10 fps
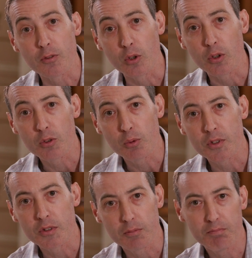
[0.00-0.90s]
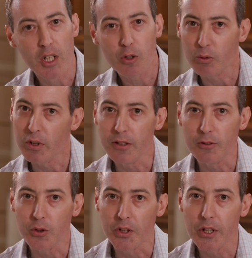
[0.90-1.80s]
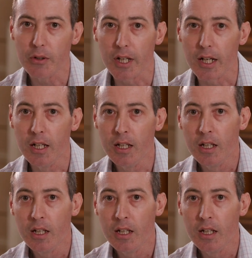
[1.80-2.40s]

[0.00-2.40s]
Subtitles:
of course, was I couldn't really afford to do that.